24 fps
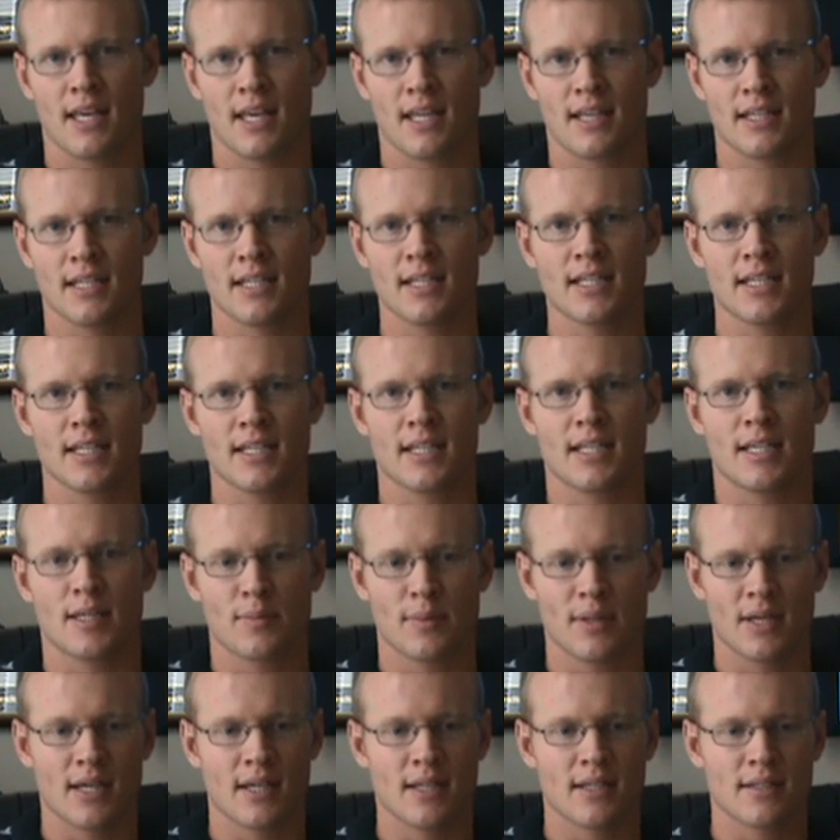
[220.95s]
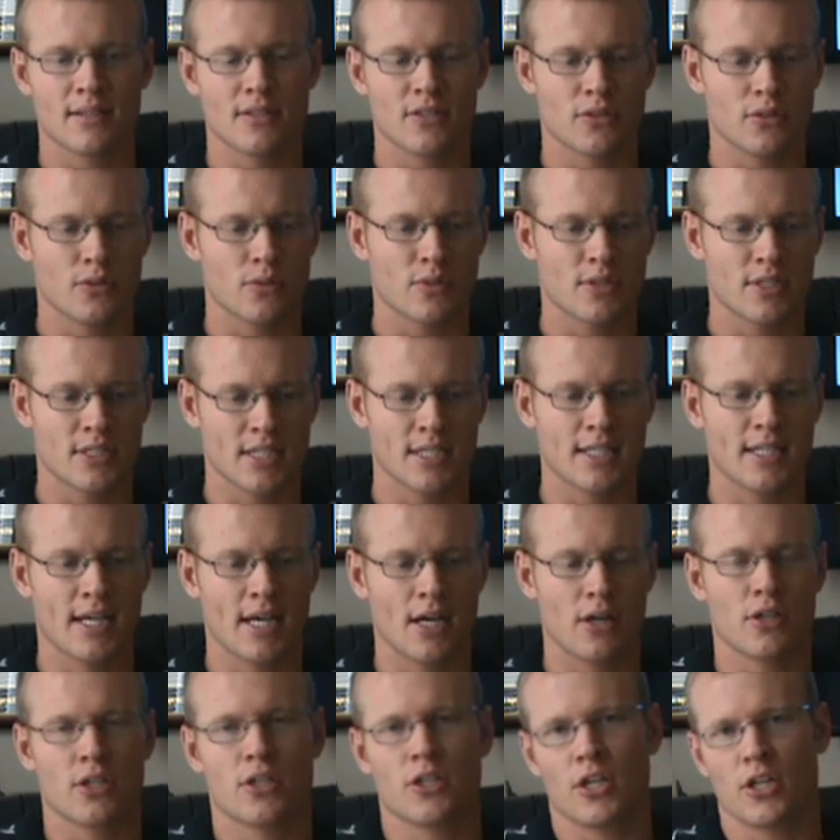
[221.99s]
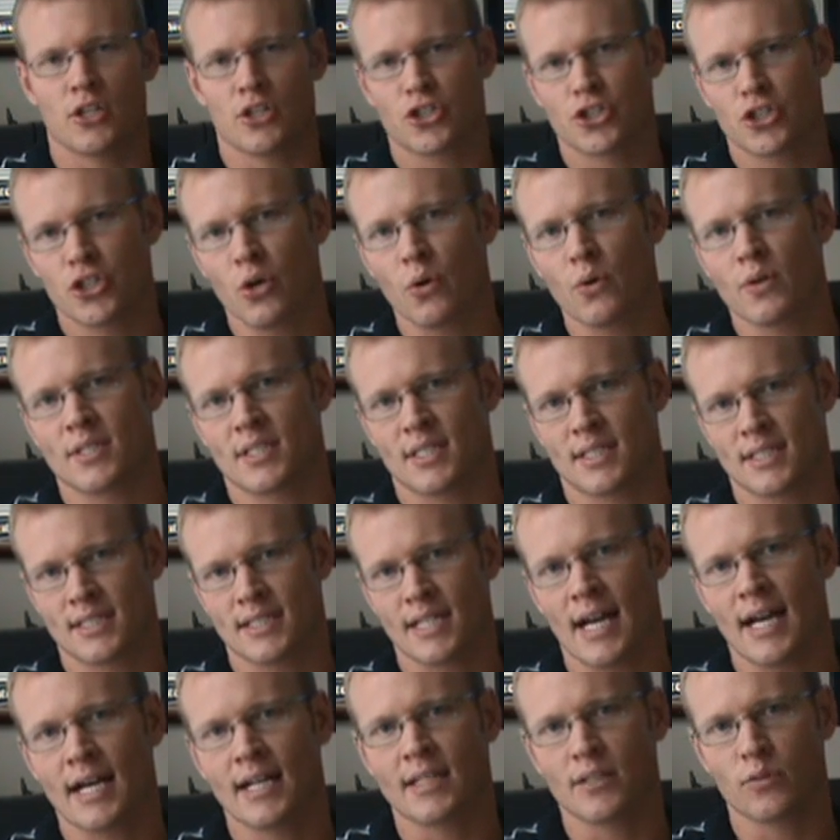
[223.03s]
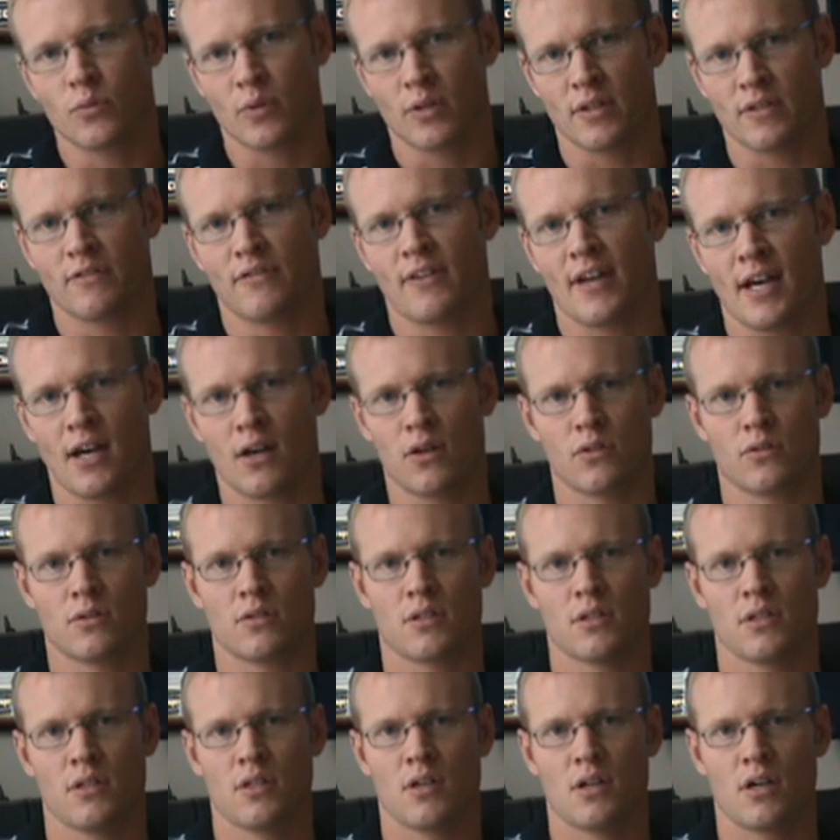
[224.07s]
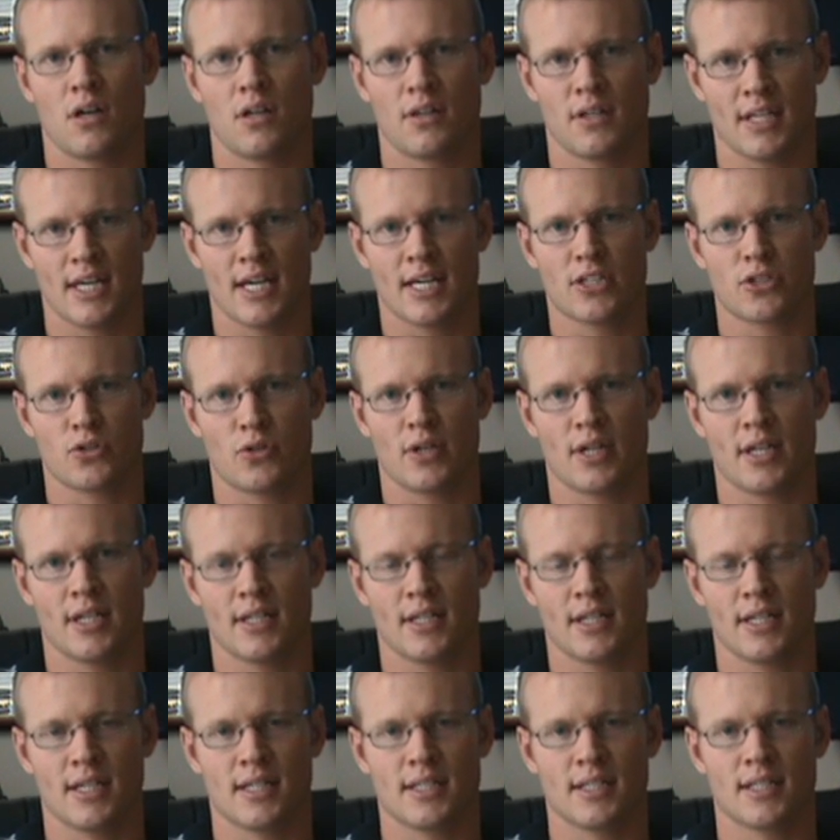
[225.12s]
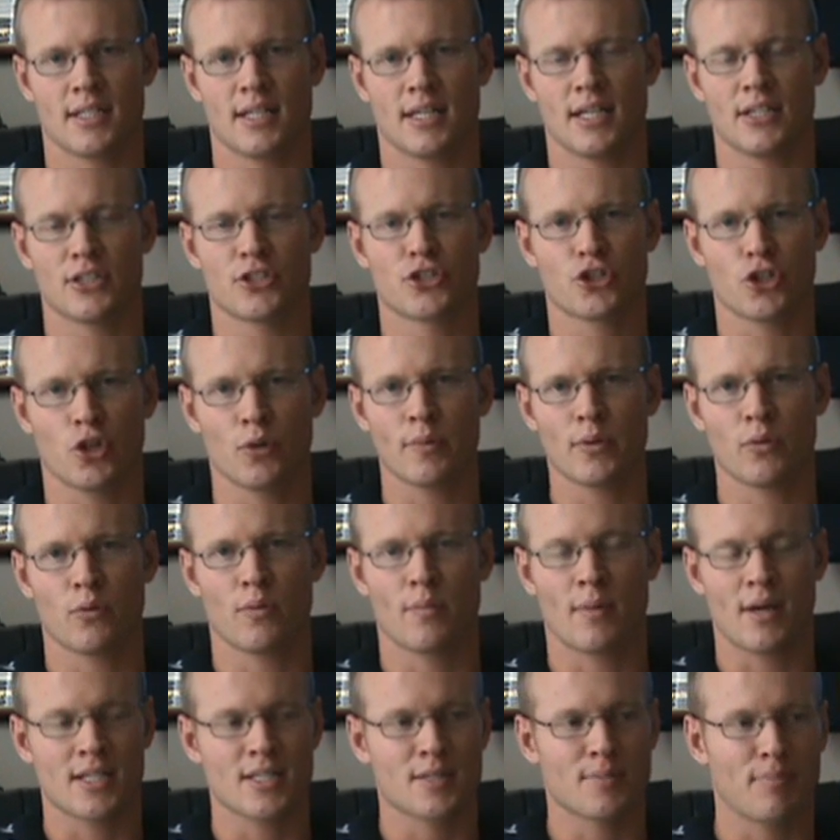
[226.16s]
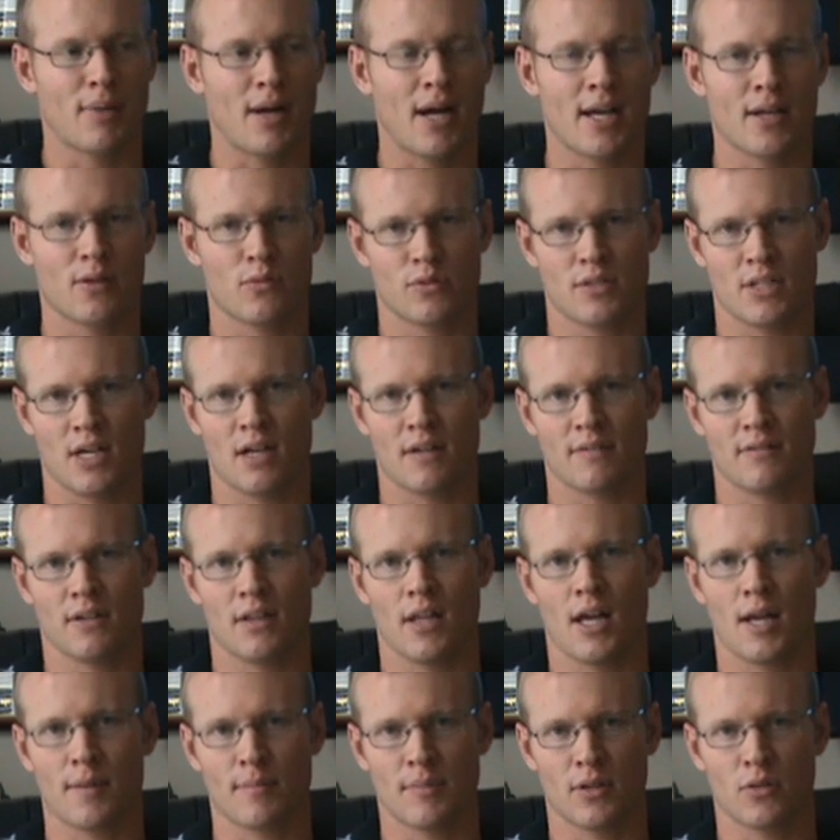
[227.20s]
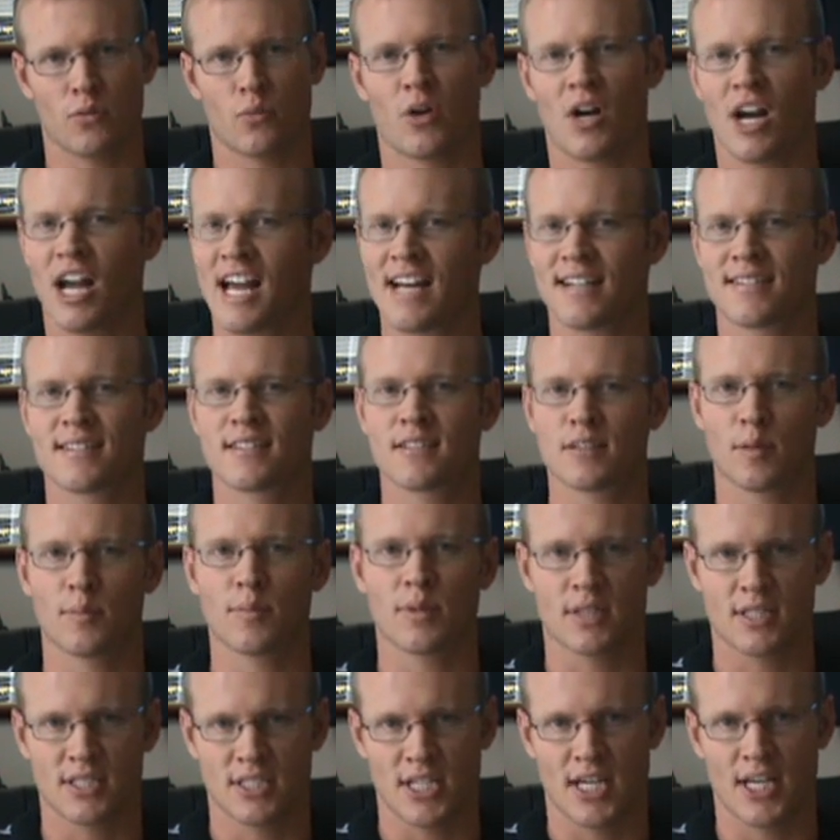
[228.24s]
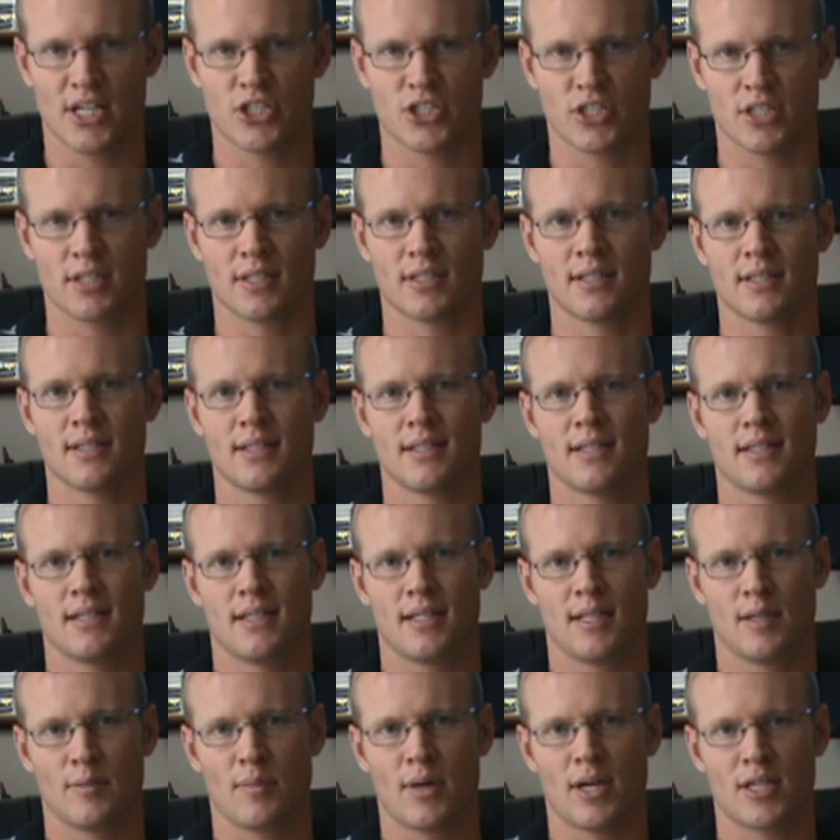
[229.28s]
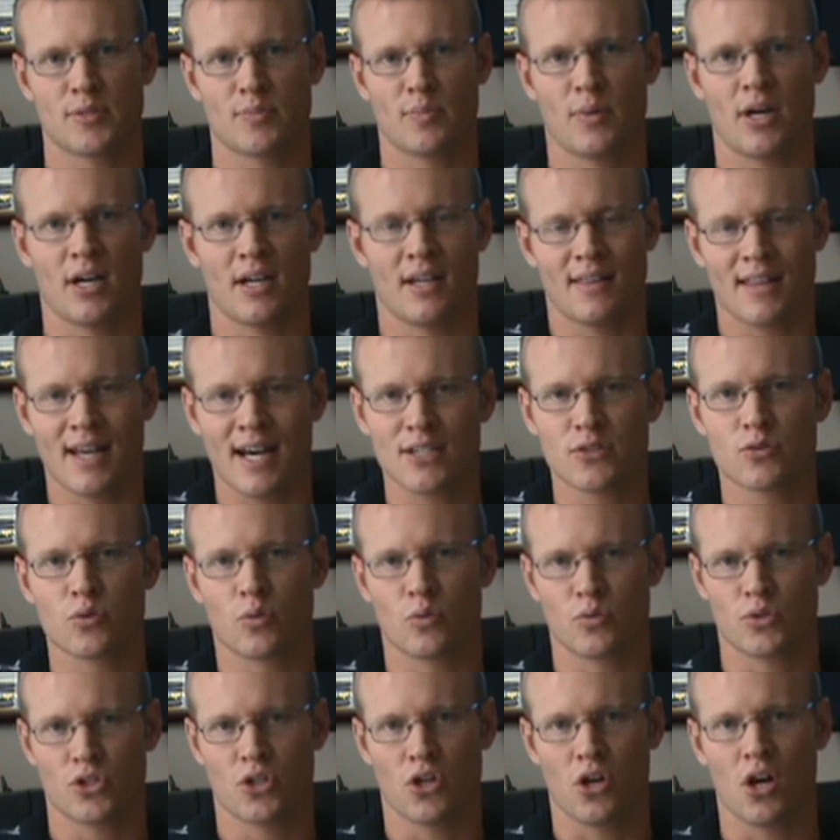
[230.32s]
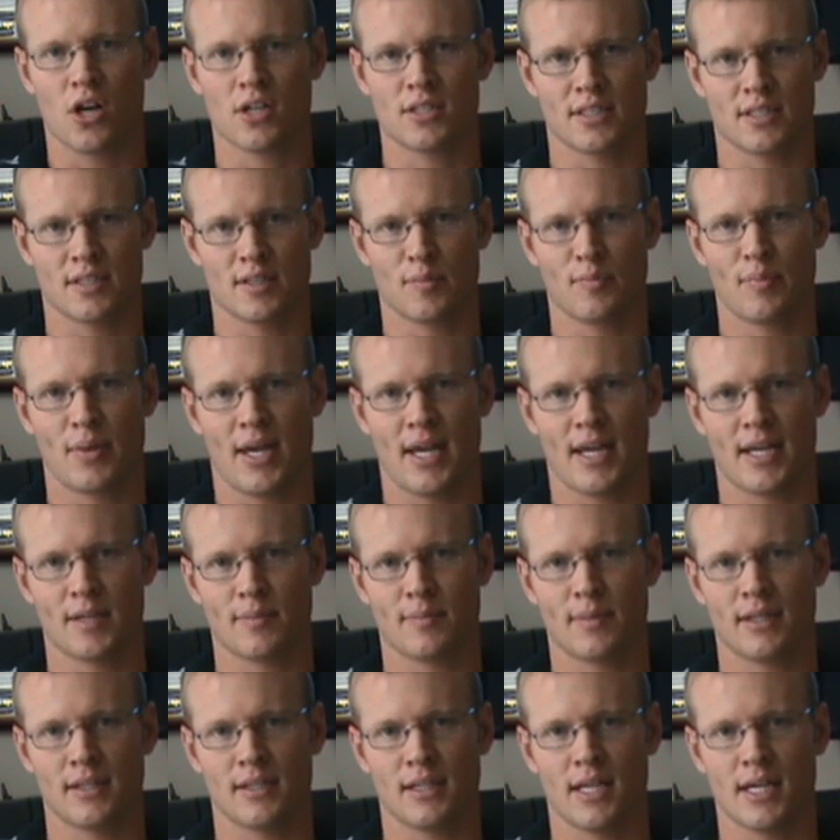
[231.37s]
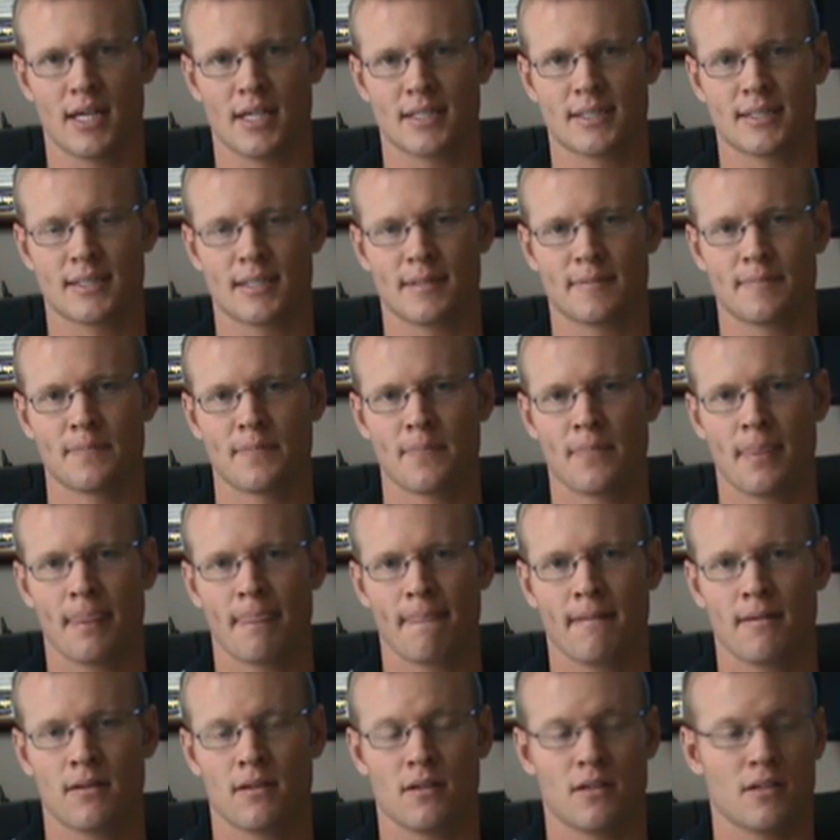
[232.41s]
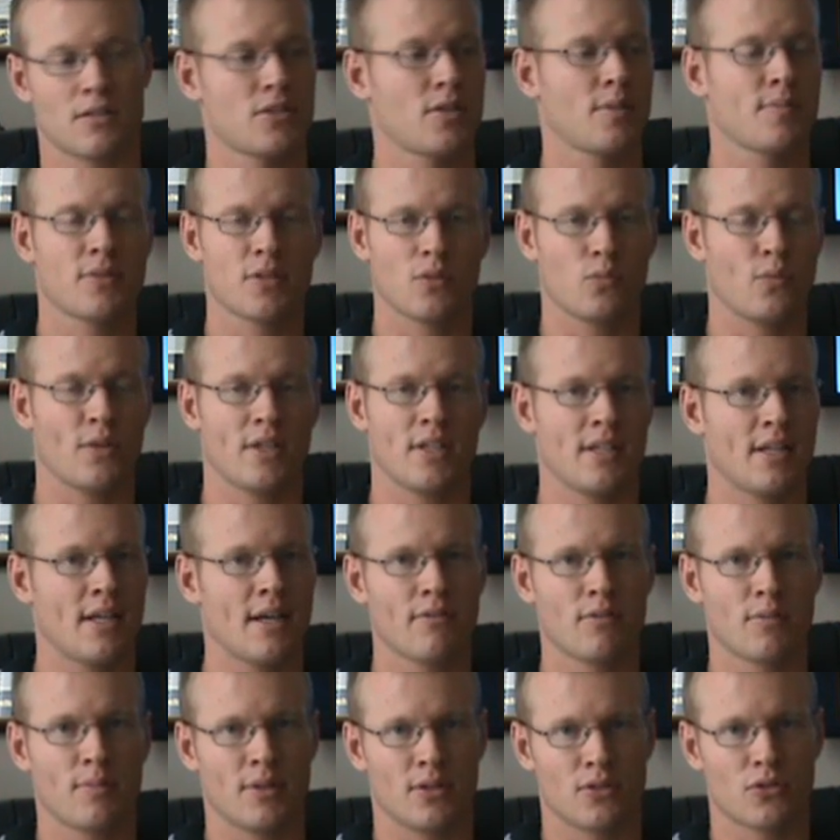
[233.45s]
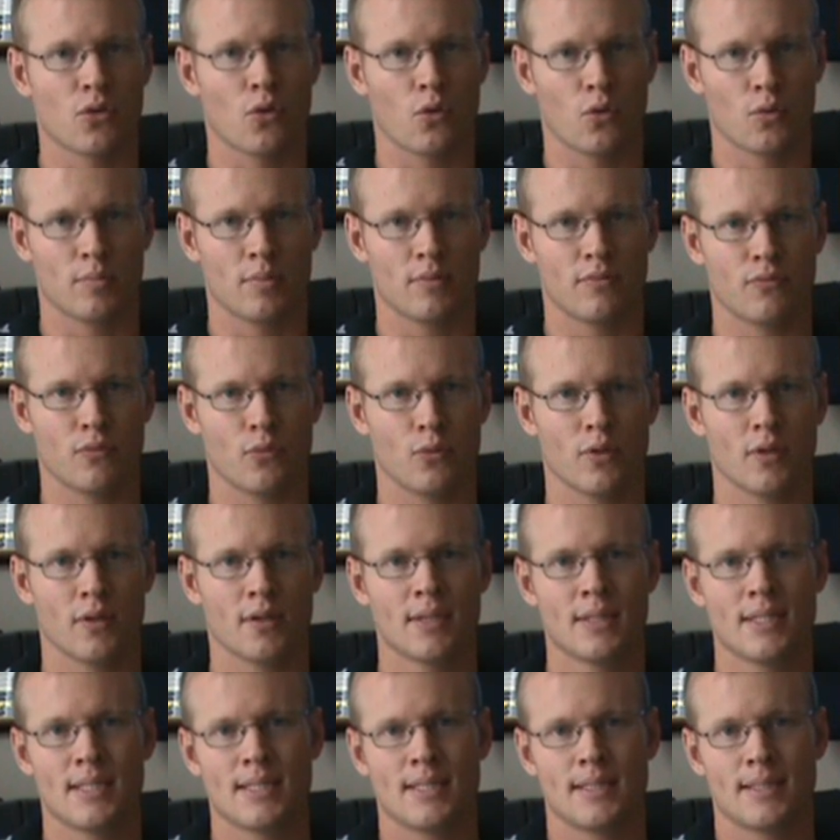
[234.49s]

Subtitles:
and then he began to sit down and show us exactly what he found on the x-ray, and show me where my spine was out of alignment, where I had subluxation in my spine, and that's what was causing the pain in my legs, and something we'd never been told before,